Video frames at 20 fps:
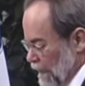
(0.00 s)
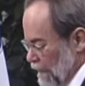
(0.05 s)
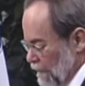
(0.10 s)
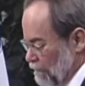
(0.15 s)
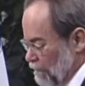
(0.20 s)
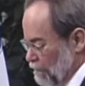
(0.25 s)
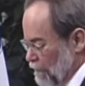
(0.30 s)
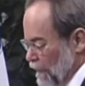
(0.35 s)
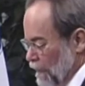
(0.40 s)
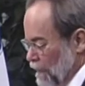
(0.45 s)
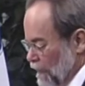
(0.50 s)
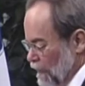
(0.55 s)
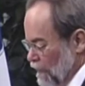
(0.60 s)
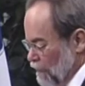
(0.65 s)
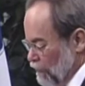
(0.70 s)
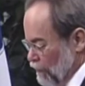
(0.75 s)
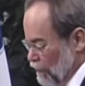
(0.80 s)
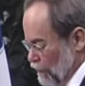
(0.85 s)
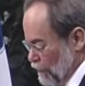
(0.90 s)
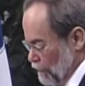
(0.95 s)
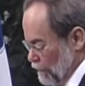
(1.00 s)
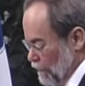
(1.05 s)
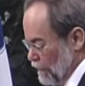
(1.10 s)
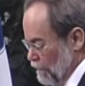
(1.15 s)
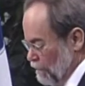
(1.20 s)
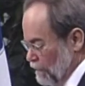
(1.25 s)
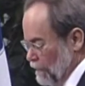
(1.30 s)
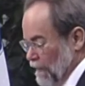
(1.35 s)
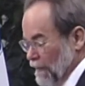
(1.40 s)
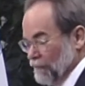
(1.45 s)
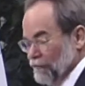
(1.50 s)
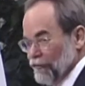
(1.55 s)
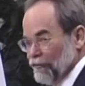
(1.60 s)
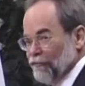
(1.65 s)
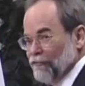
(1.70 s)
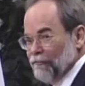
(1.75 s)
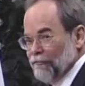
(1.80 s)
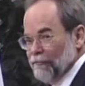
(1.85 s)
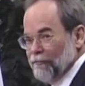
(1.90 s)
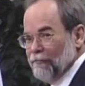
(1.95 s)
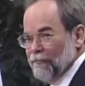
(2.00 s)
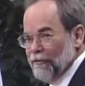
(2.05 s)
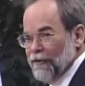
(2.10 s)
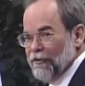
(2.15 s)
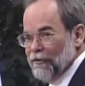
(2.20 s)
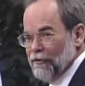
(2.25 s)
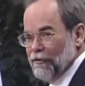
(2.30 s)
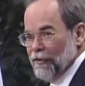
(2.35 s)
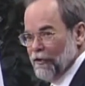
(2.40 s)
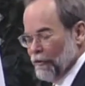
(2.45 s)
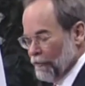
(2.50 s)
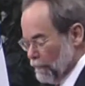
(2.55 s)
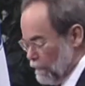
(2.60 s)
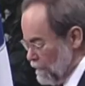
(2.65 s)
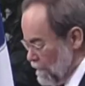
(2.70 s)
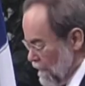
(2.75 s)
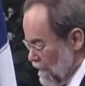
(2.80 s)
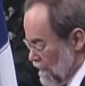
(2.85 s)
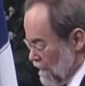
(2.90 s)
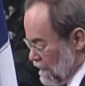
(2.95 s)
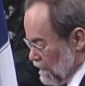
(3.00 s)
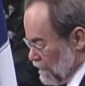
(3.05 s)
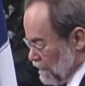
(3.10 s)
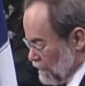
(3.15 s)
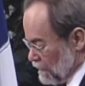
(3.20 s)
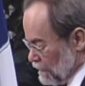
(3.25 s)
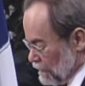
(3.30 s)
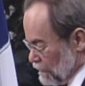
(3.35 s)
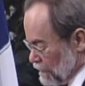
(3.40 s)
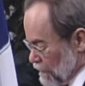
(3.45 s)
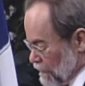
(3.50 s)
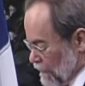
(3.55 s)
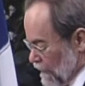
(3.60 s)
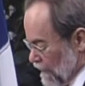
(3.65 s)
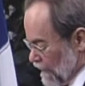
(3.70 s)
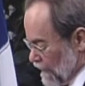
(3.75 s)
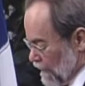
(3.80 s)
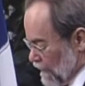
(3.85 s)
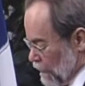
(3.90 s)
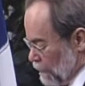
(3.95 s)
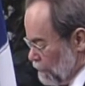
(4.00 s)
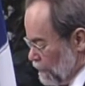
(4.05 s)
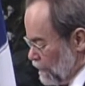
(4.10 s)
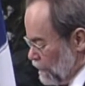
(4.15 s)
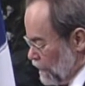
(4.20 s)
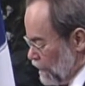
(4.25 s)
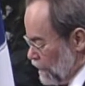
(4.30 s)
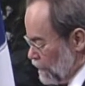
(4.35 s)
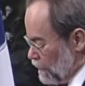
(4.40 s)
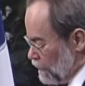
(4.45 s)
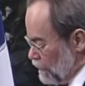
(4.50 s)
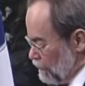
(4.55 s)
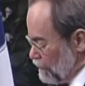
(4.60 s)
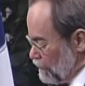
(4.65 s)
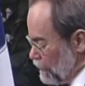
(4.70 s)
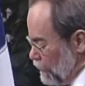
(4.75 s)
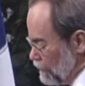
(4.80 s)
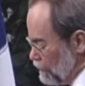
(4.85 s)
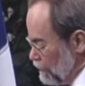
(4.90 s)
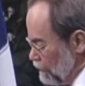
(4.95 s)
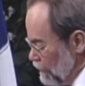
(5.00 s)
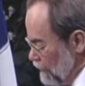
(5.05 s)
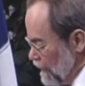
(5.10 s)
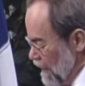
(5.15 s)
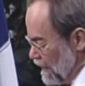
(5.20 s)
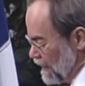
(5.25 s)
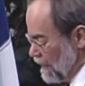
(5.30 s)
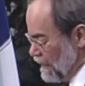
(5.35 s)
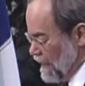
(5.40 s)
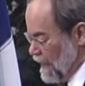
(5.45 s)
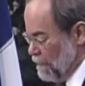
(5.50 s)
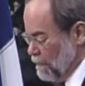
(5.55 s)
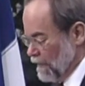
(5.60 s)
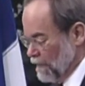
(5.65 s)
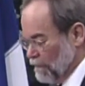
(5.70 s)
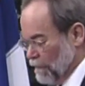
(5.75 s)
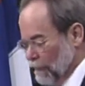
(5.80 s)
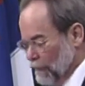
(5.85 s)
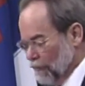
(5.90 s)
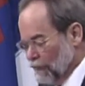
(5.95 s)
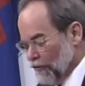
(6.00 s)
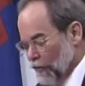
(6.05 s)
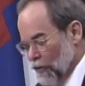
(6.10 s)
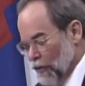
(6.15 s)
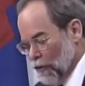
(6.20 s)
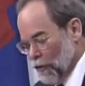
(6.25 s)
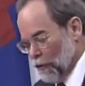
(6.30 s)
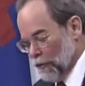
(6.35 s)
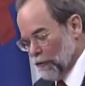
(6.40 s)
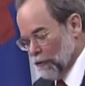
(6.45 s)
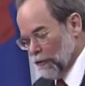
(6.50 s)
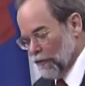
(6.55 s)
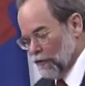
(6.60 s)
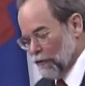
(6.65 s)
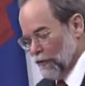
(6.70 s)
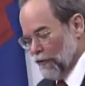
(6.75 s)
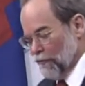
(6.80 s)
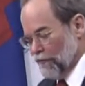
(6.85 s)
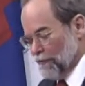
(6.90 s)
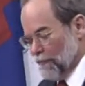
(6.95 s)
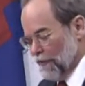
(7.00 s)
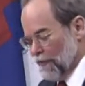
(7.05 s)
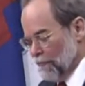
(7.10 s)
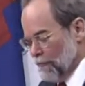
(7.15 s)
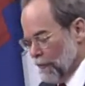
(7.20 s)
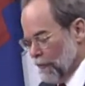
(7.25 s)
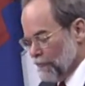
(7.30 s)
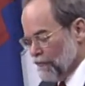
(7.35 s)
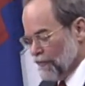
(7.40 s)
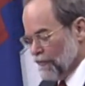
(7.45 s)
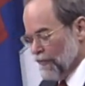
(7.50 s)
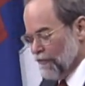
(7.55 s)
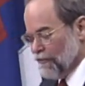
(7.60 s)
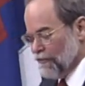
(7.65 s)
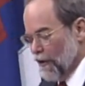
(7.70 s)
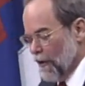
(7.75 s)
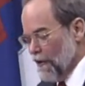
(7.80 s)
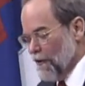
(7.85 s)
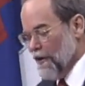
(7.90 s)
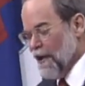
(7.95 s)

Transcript: very conservative. I'll just let you know who's talking here. Political, social, and economic views, or who agree with me in most things, are